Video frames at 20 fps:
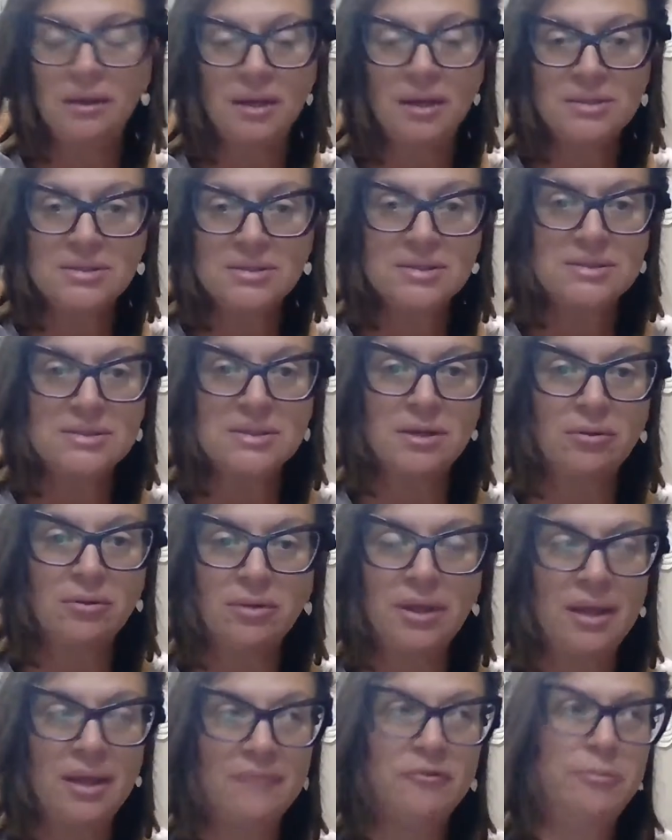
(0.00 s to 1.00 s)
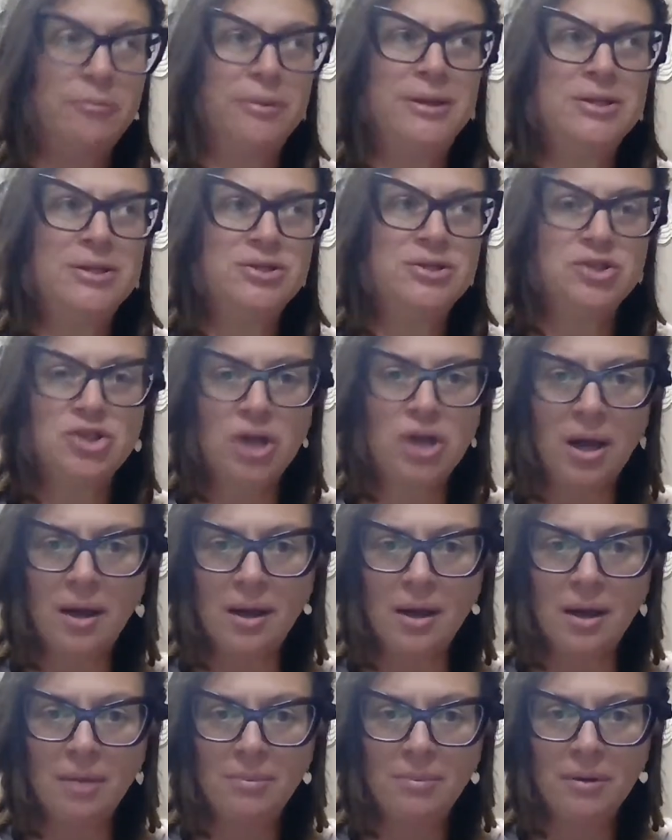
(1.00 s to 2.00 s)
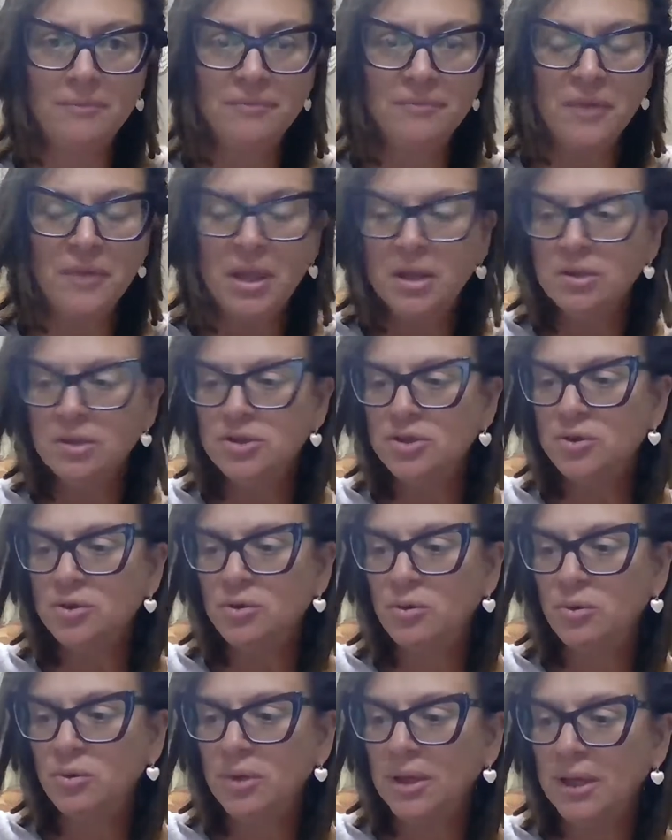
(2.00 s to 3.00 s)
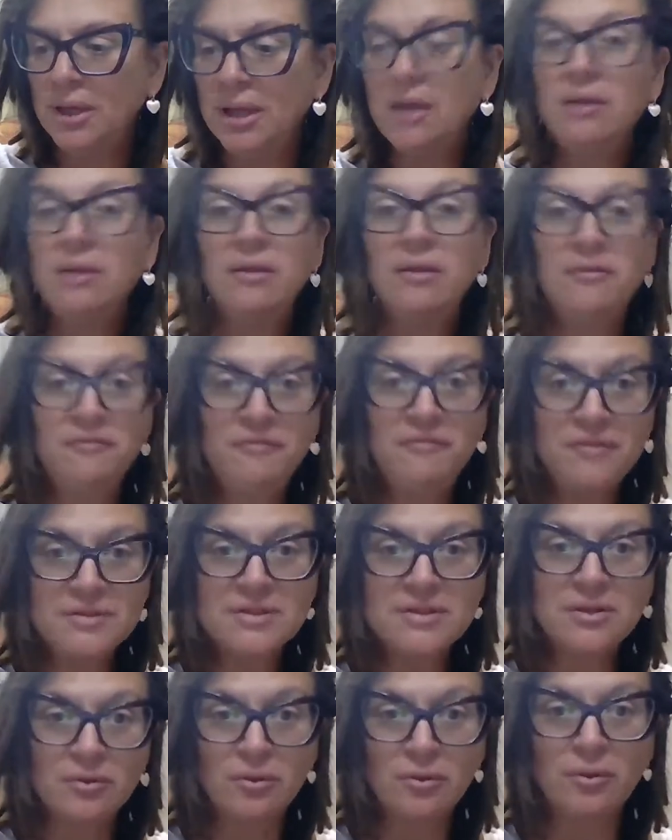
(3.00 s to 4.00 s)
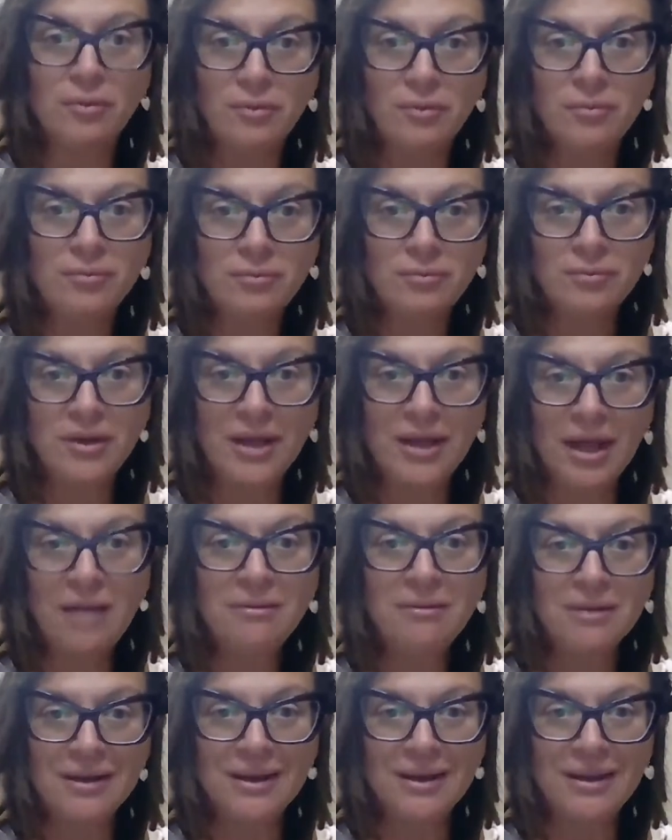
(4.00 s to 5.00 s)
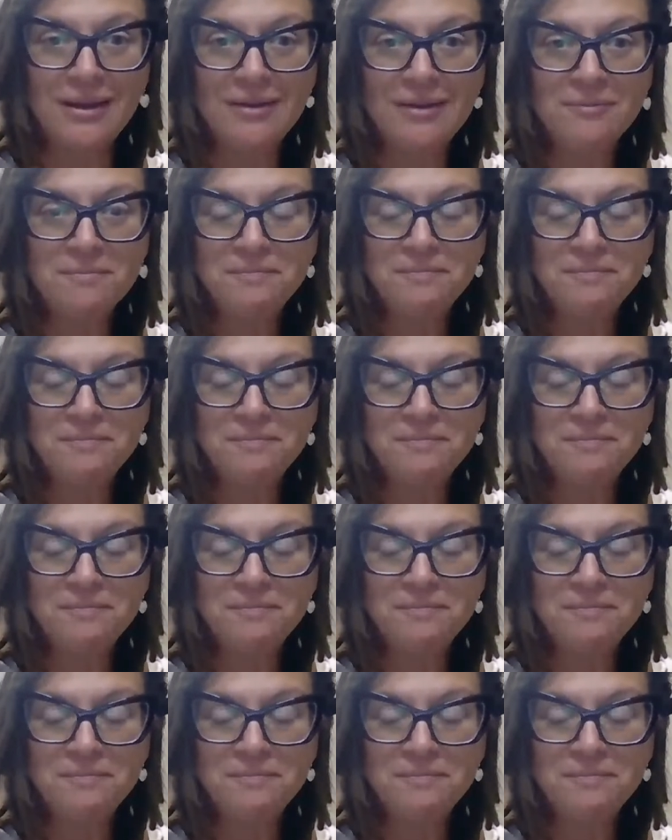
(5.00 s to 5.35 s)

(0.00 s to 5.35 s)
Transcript: It's not necessarily everybody's job to, in the physical reality,